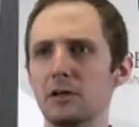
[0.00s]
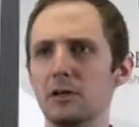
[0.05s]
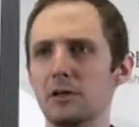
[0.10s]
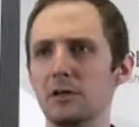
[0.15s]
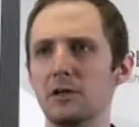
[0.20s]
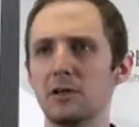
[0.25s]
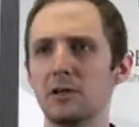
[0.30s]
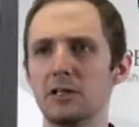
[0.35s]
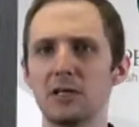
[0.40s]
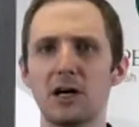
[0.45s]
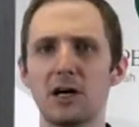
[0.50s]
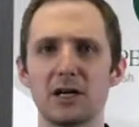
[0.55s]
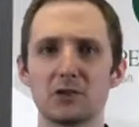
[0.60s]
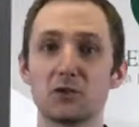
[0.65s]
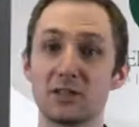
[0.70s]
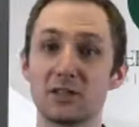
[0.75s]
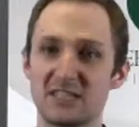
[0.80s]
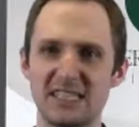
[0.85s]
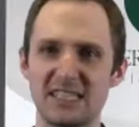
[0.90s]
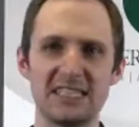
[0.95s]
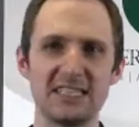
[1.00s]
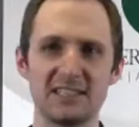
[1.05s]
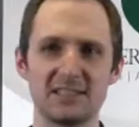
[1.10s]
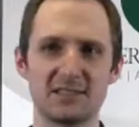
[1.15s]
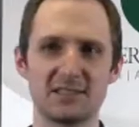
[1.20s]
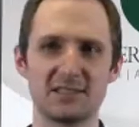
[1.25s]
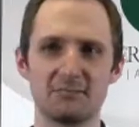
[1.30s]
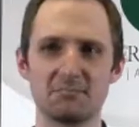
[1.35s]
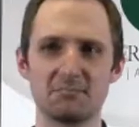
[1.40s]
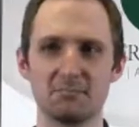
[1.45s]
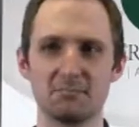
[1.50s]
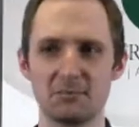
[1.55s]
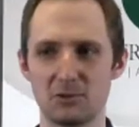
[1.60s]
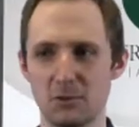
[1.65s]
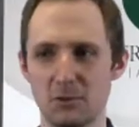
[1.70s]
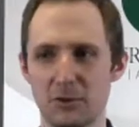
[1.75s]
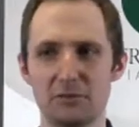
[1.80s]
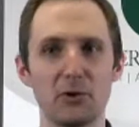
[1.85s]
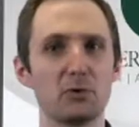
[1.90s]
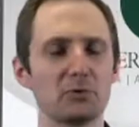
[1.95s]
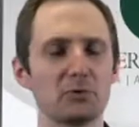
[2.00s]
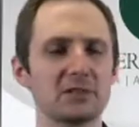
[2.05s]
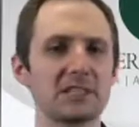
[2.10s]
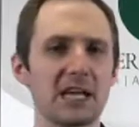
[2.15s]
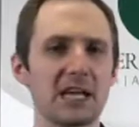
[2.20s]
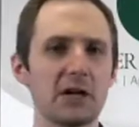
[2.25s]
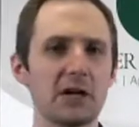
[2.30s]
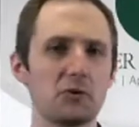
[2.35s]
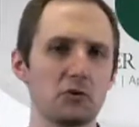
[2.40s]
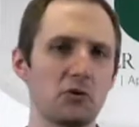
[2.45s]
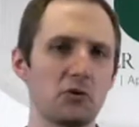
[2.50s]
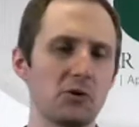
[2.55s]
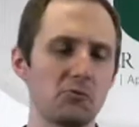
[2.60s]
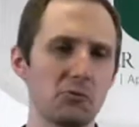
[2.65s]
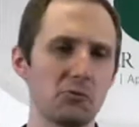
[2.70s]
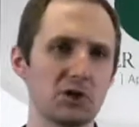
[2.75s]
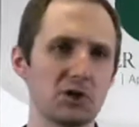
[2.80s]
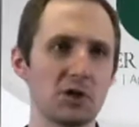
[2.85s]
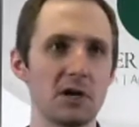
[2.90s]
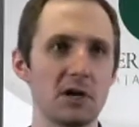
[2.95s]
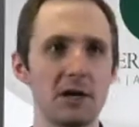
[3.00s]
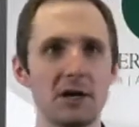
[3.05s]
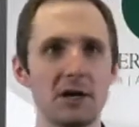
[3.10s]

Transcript: the trustee's sort of own schedule, which